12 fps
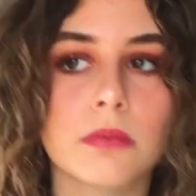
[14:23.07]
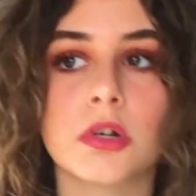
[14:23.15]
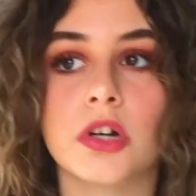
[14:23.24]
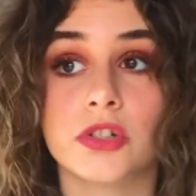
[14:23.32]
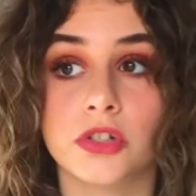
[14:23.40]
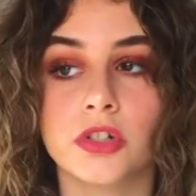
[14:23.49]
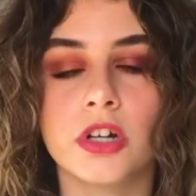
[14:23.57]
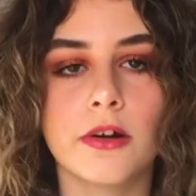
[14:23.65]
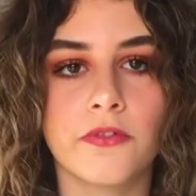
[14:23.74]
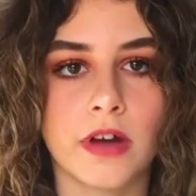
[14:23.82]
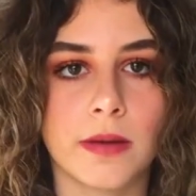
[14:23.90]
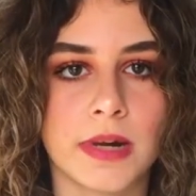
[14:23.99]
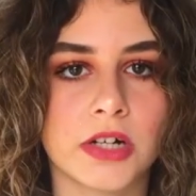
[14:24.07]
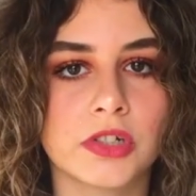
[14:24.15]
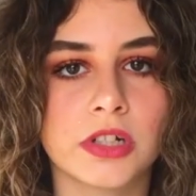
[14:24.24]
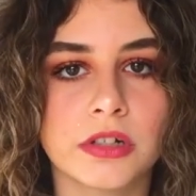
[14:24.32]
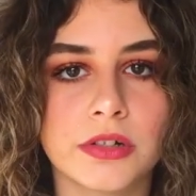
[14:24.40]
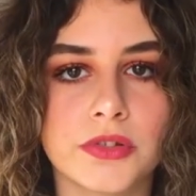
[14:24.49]
I'm not sure if I'm
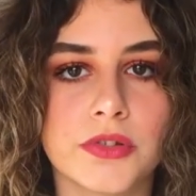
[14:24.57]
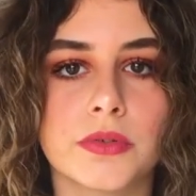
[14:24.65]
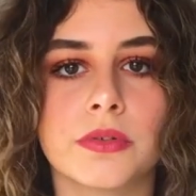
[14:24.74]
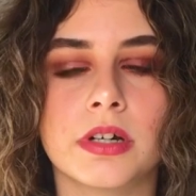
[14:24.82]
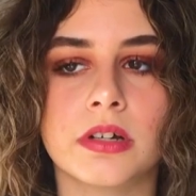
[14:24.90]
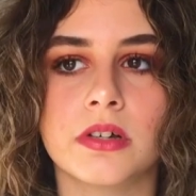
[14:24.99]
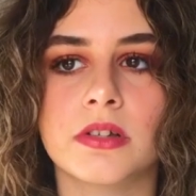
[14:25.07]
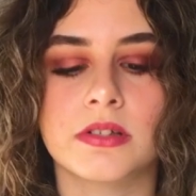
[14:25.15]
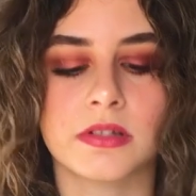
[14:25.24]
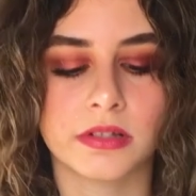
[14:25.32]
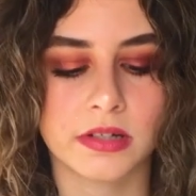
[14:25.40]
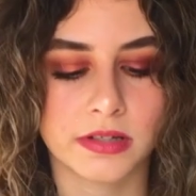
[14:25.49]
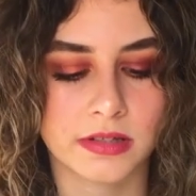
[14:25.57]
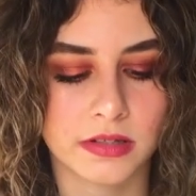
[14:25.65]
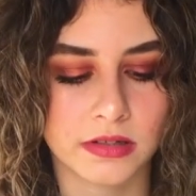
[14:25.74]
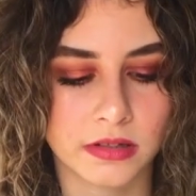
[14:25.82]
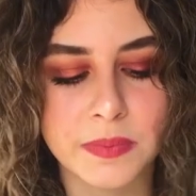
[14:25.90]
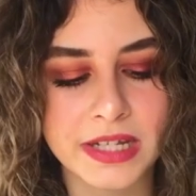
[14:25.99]
actually gonna do it because it's
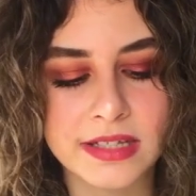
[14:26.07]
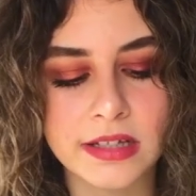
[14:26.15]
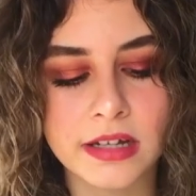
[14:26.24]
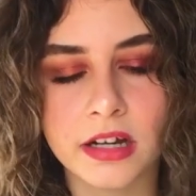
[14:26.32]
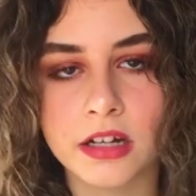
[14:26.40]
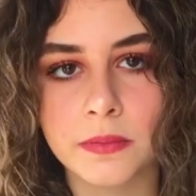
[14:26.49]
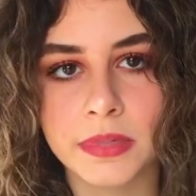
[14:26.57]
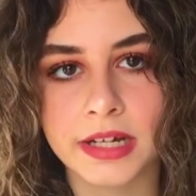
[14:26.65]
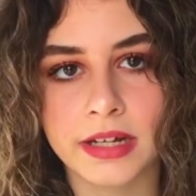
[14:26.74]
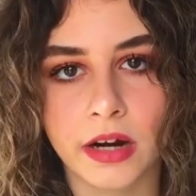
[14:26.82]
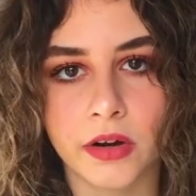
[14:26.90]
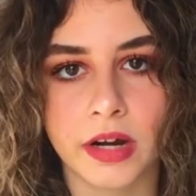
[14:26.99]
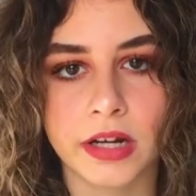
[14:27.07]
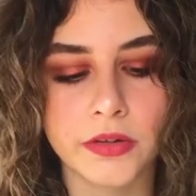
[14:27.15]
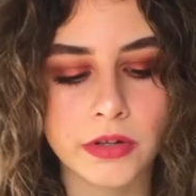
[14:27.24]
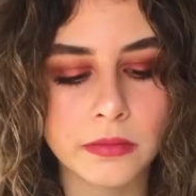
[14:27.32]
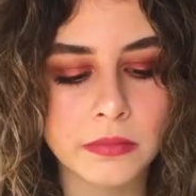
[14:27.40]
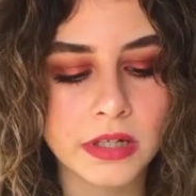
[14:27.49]
basically gonna be a get ready
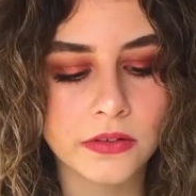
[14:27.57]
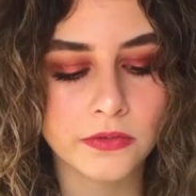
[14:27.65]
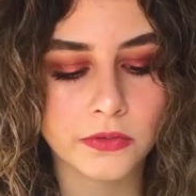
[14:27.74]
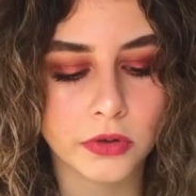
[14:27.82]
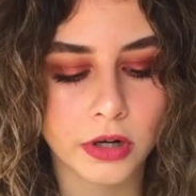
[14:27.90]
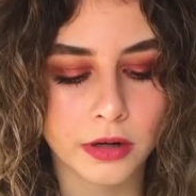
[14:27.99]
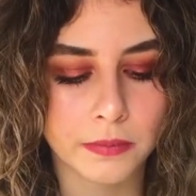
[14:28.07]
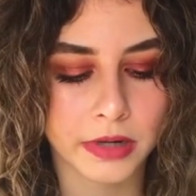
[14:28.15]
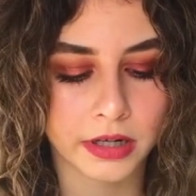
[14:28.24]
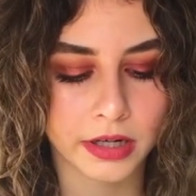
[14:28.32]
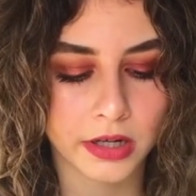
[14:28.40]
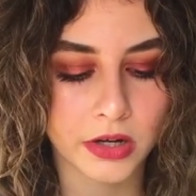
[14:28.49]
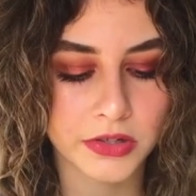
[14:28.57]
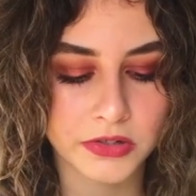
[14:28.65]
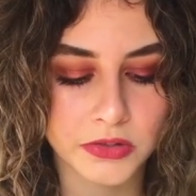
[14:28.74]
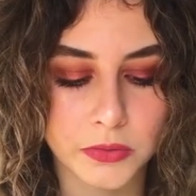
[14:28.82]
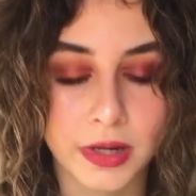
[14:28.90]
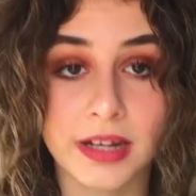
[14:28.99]
with me for my
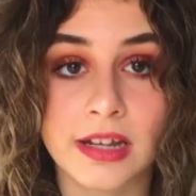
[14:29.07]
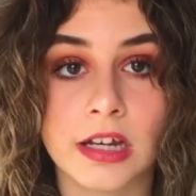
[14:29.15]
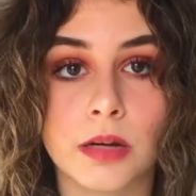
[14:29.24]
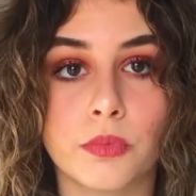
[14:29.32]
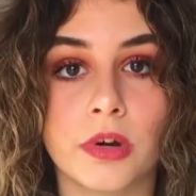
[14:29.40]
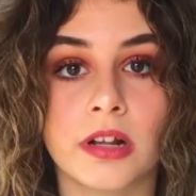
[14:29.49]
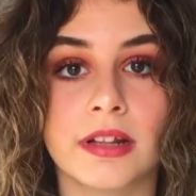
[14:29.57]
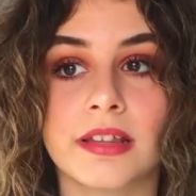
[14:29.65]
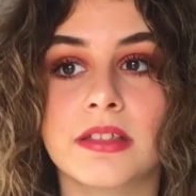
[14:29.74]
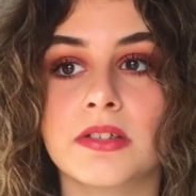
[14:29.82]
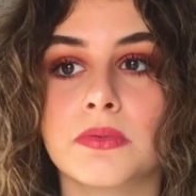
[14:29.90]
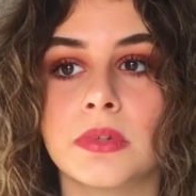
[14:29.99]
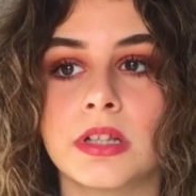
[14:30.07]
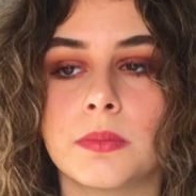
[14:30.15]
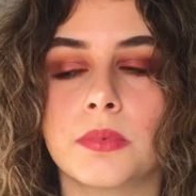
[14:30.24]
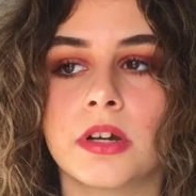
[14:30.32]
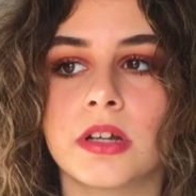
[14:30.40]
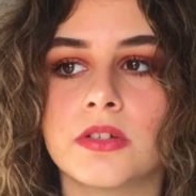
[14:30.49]
cousin's wedding, and I'm wearing like this really
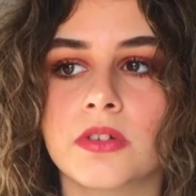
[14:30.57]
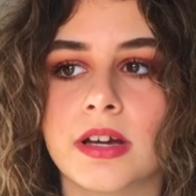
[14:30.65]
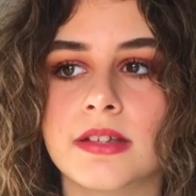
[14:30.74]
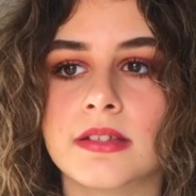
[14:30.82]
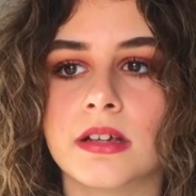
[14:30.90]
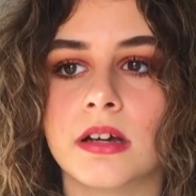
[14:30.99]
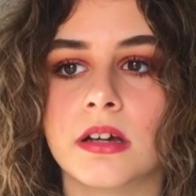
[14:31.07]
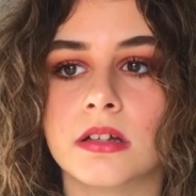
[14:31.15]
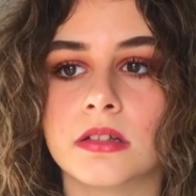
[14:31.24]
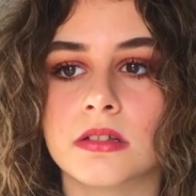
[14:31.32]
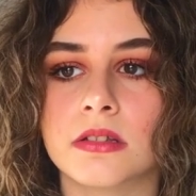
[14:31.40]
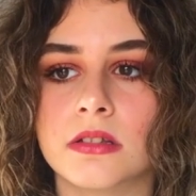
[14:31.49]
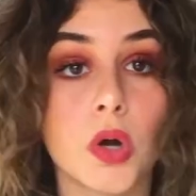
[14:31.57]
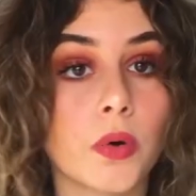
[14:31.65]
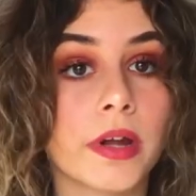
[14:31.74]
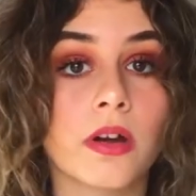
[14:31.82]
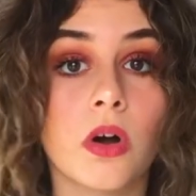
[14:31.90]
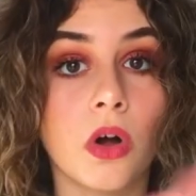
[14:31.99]
pretty dress and
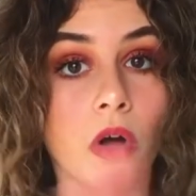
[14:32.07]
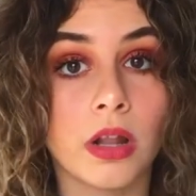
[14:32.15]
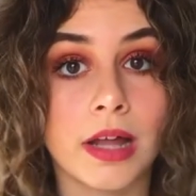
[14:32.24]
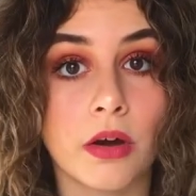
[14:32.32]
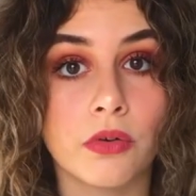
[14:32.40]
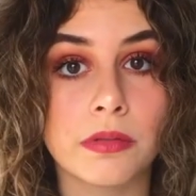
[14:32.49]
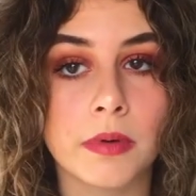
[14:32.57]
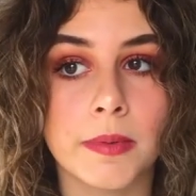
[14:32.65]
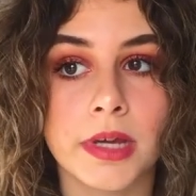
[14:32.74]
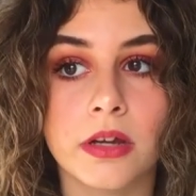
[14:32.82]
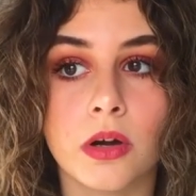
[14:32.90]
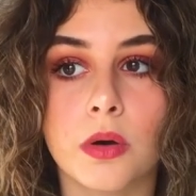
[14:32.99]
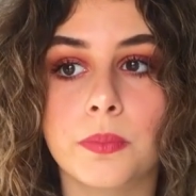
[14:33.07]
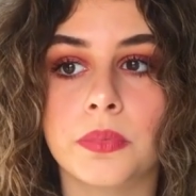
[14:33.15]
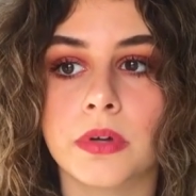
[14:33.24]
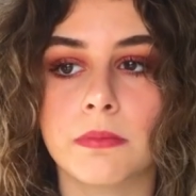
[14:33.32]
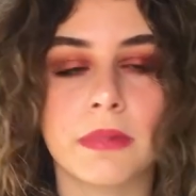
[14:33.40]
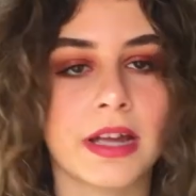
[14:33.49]
going all out with my makeup,
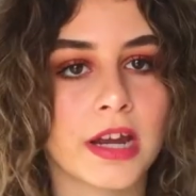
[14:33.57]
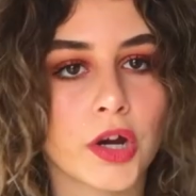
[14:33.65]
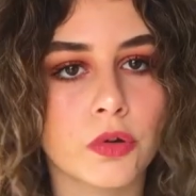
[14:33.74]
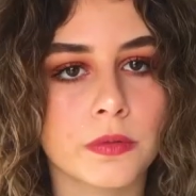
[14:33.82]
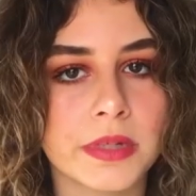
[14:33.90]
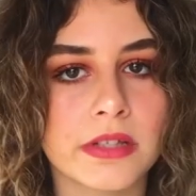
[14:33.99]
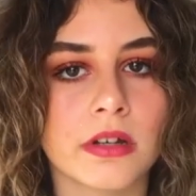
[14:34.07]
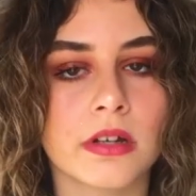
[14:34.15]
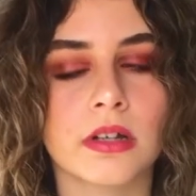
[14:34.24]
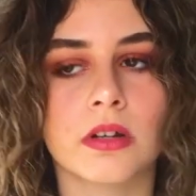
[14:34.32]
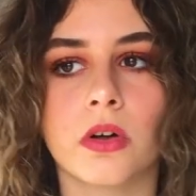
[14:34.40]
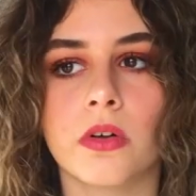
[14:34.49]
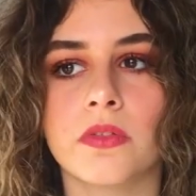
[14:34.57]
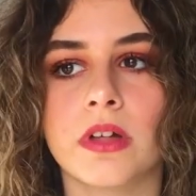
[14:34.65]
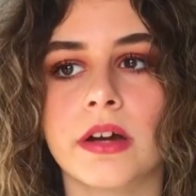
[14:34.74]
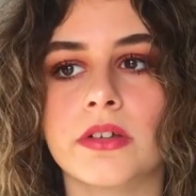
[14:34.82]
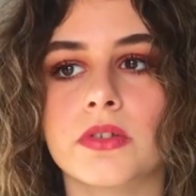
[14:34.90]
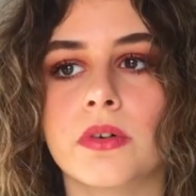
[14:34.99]
and my hair will be done and all of
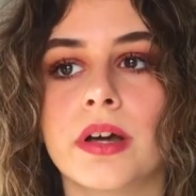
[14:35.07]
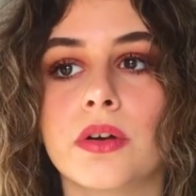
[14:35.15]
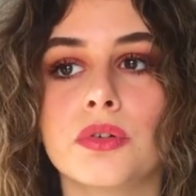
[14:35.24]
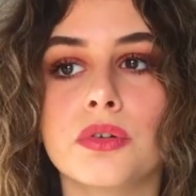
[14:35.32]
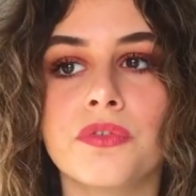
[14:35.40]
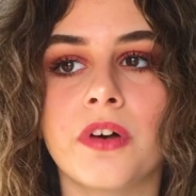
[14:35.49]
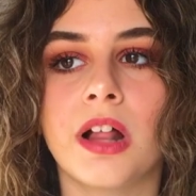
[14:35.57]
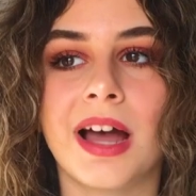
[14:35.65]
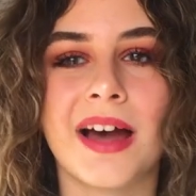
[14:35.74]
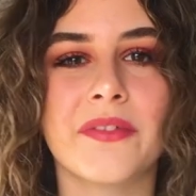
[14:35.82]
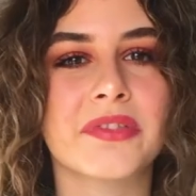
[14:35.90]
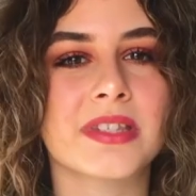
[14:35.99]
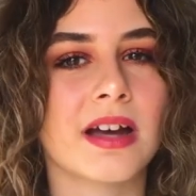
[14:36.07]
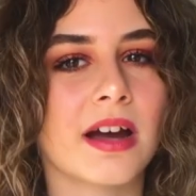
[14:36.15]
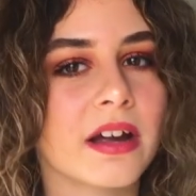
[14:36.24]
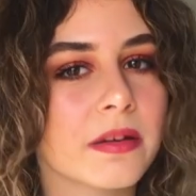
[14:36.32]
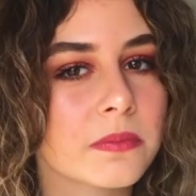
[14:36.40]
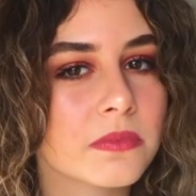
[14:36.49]
that. So I don't know if I'll have
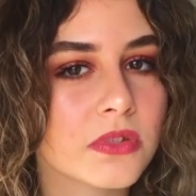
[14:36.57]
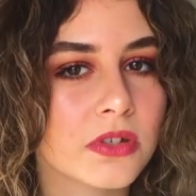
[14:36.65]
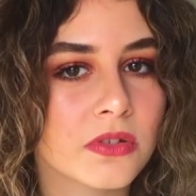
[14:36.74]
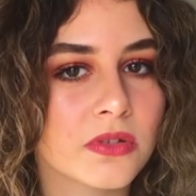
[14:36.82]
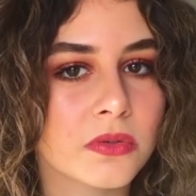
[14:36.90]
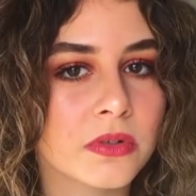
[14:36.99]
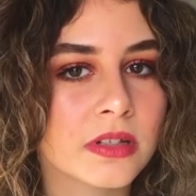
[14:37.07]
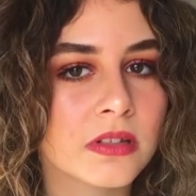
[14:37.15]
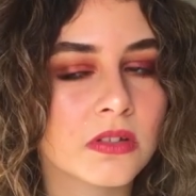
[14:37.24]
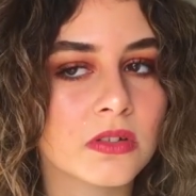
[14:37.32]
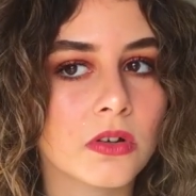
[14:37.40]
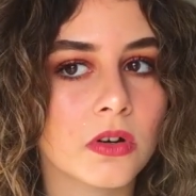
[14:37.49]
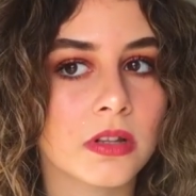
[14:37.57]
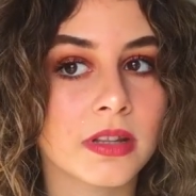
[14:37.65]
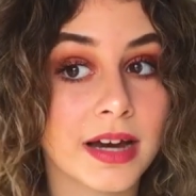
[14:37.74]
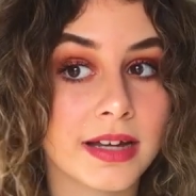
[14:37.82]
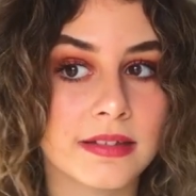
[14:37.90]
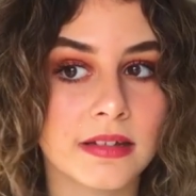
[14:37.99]
time to do it on
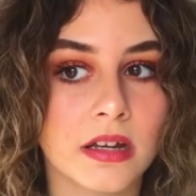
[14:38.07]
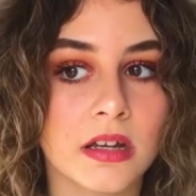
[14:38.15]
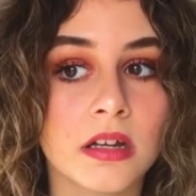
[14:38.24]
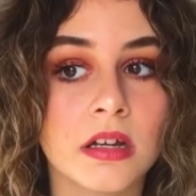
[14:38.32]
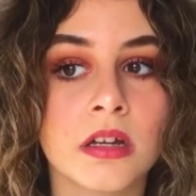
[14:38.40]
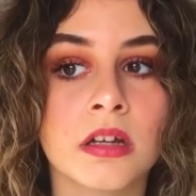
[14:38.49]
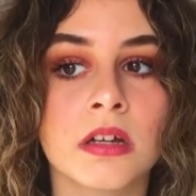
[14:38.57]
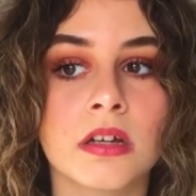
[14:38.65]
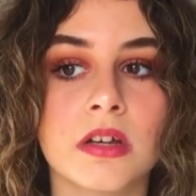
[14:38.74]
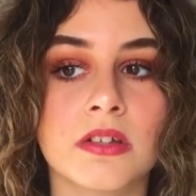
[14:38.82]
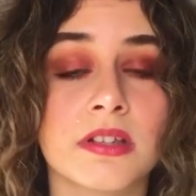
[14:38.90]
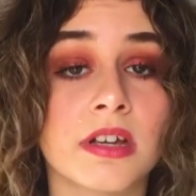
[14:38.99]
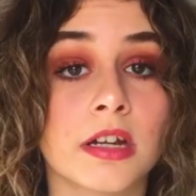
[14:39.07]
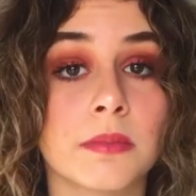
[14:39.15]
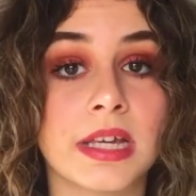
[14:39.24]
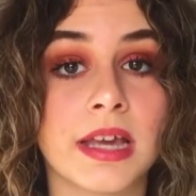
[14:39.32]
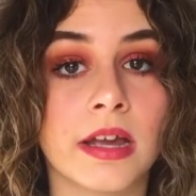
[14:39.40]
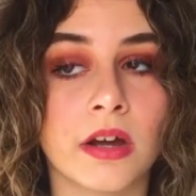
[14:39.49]
that day because it's gonna
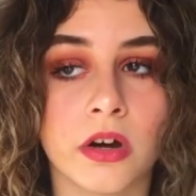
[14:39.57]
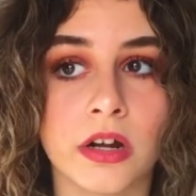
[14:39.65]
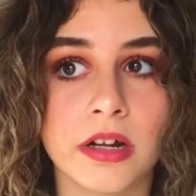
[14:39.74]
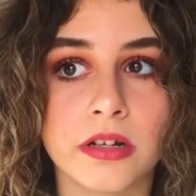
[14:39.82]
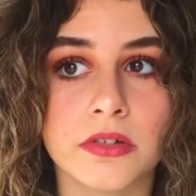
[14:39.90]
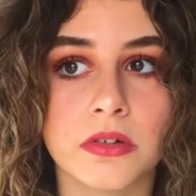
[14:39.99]
be chaotic.